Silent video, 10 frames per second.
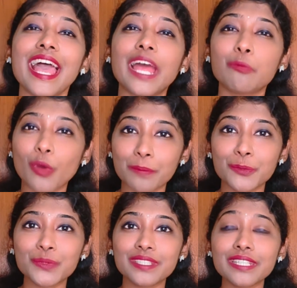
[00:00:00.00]
And one
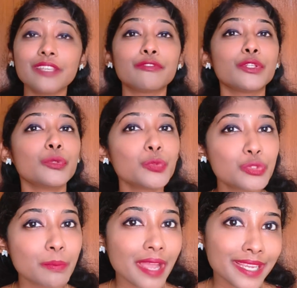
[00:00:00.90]
more thing, if you're new
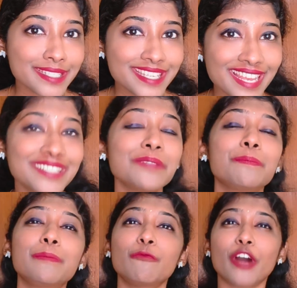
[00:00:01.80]
to my channel,
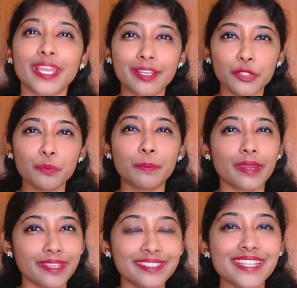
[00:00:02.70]
why can't you
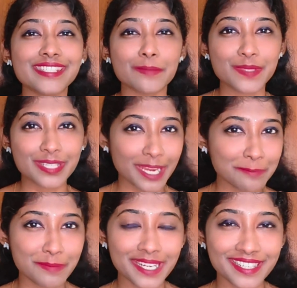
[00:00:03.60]
break that
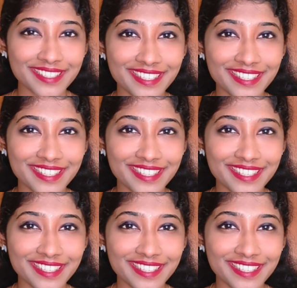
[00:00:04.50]
subscribe button?